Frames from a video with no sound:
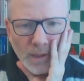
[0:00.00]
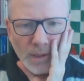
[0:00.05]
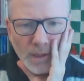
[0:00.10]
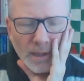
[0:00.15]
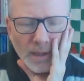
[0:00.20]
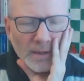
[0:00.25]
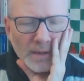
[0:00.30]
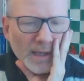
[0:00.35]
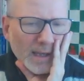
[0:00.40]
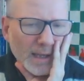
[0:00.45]
I
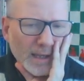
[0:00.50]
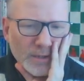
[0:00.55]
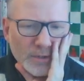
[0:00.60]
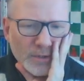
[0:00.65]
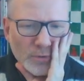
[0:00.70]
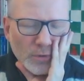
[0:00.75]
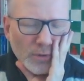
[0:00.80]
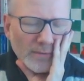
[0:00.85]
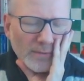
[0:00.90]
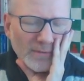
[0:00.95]
think I
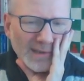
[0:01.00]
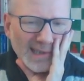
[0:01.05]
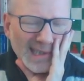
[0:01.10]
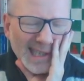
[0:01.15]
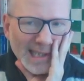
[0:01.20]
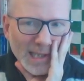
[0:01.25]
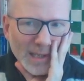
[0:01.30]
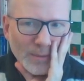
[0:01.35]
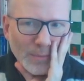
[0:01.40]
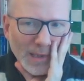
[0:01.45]
sort of
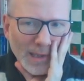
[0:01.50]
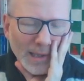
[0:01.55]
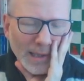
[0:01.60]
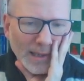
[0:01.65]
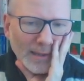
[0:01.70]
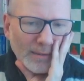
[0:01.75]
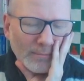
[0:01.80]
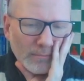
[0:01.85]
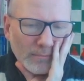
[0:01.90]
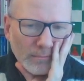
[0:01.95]
like
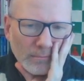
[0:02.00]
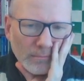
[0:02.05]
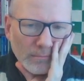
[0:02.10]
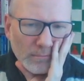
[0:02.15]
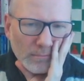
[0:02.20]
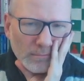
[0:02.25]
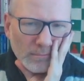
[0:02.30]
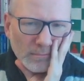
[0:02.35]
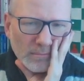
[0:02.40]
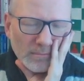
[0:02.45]
black.
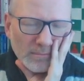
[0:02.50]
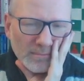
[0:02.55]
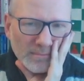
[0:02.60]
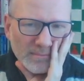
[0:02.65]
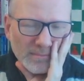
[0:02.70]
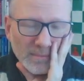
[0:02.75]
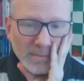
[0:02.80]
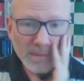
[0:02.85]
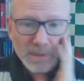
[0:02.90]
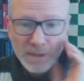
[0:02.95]

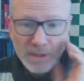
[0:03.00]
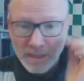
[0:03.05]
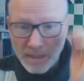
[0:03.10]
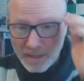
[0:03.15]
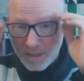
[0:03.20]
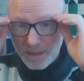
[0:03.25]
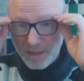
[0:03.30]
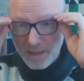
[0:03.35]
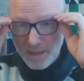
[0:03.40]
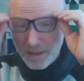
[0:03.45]

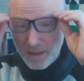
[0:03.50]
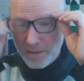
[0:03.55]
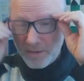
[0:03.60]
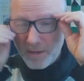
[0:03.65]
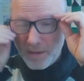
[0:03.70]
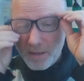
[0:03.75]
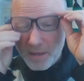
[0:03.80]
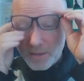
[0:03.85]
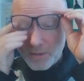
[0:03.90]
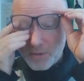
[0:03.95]
Here I
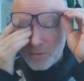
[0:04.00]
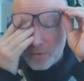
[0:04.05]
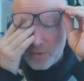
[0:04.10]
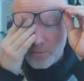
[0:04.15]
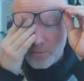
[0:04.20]
think I sort